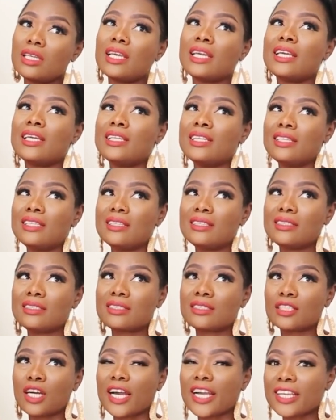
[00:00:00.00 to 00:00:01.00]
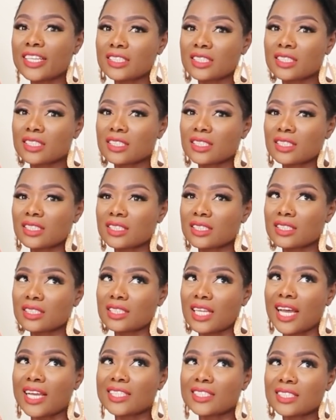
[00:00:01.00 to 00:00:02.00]
in Target
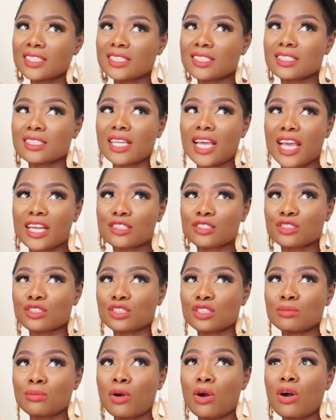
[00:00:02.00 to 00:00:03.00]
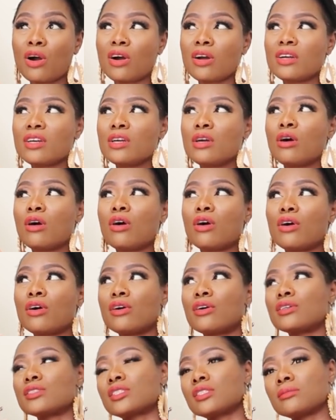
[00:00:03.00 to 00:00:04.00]
sizes, extra small,
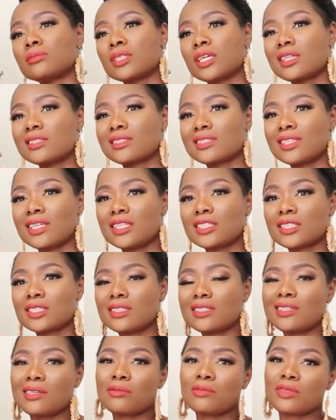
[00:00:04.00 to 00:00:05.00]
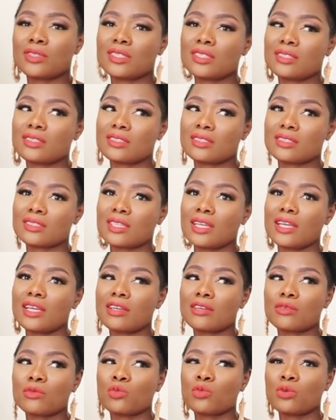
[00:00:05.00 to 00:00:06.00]
or sometimes in H&M when it's
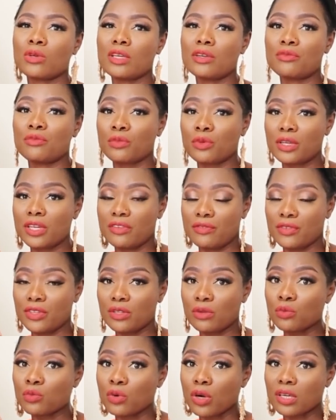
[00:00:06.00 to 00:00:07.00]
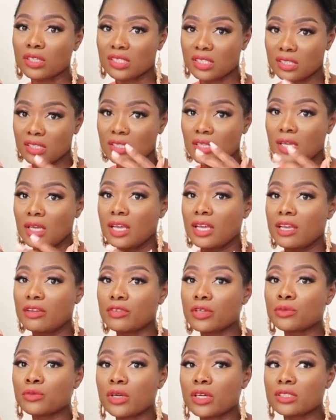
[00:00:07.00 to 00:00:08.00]
like if it
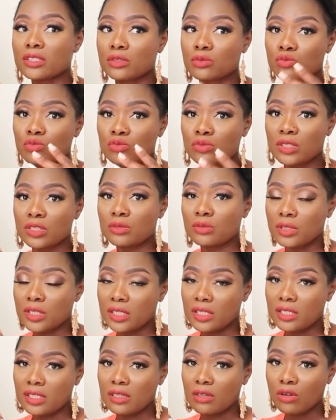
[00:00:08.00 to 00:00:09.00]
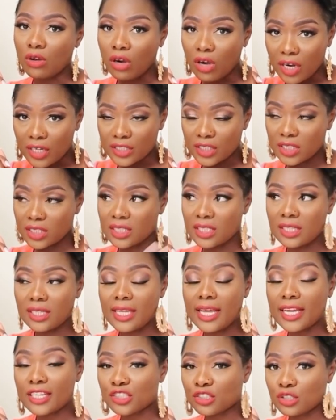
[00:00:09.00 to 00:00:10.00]
runs really large, then
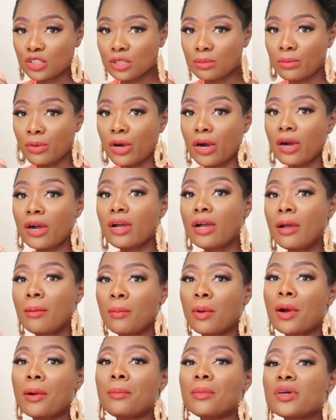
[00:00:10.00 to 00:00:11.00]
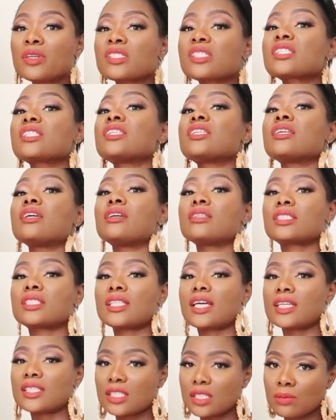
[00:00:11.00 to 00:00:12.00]
extra small. But I'm mostly a
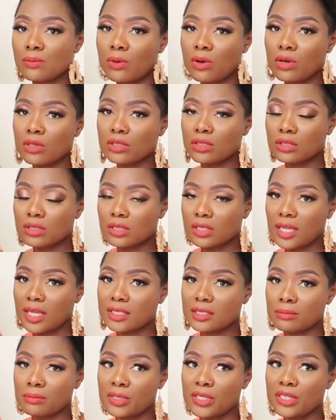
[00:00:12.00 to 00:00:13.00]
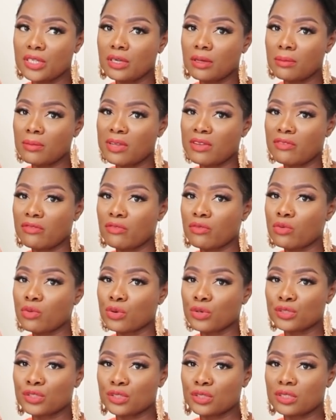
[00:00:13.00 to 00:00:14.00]
size small to size medium and
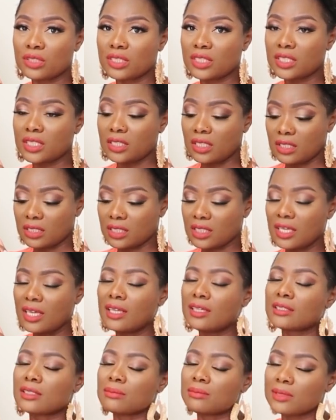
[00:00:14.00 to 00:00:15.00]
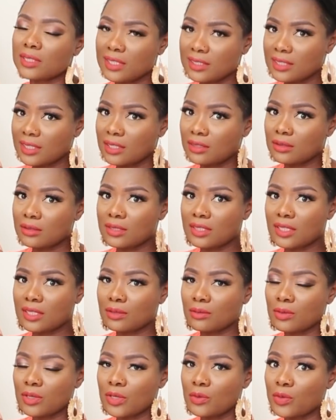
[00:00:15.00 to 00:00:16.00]
4 to 6. Sometimes I do
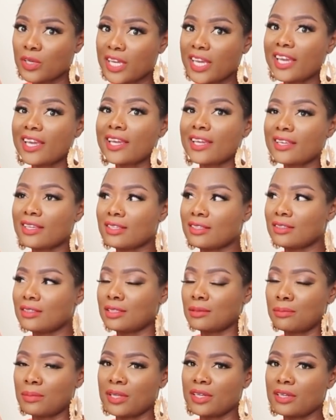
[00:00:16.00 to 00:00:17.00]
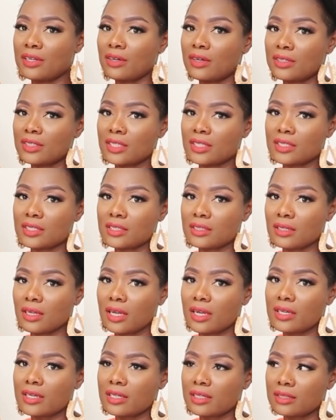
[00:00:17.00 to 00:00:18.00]
get away with 8 depending on the
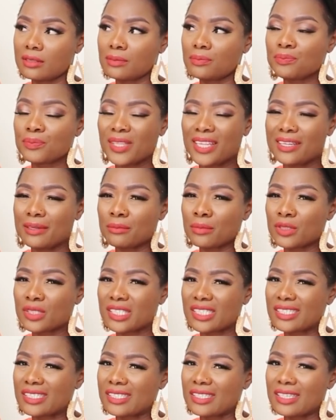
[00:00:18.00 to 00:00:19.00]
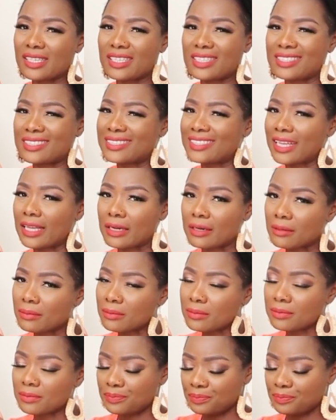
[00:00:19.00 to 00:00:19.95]
cut, and they're mostly in denim.